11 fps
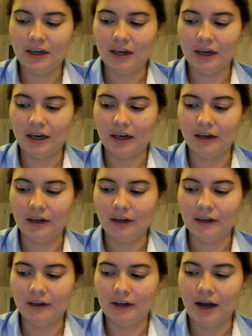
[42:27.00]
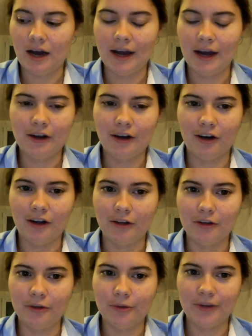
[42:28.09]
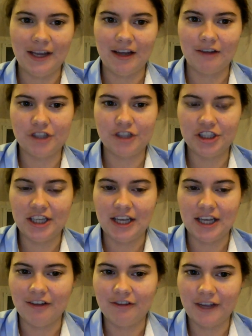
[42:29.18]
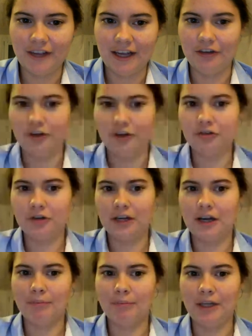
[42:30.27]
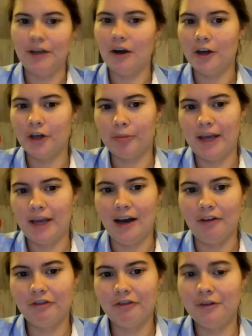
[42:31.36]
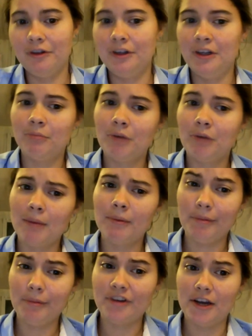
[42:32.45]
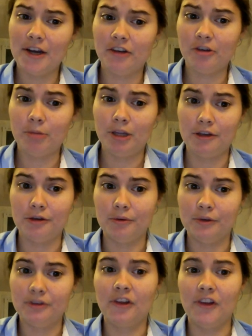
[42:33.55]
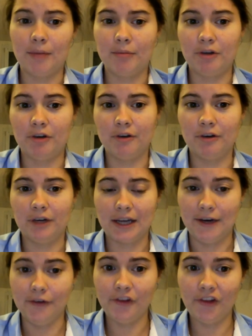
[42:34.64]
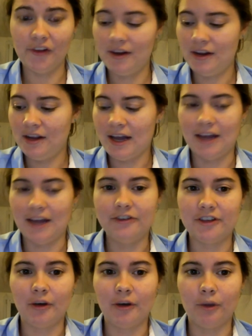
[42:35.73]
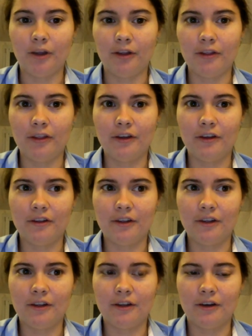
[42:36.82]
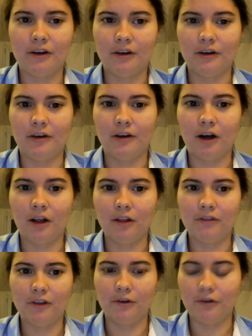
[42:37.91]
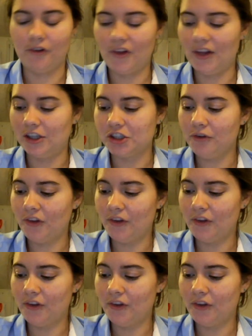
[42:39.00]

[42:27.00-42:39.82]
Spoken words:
I call EDF, GDF, and your internet company on your behalf, probably pretending to be you, to set up your accounts and deal with all of those issues.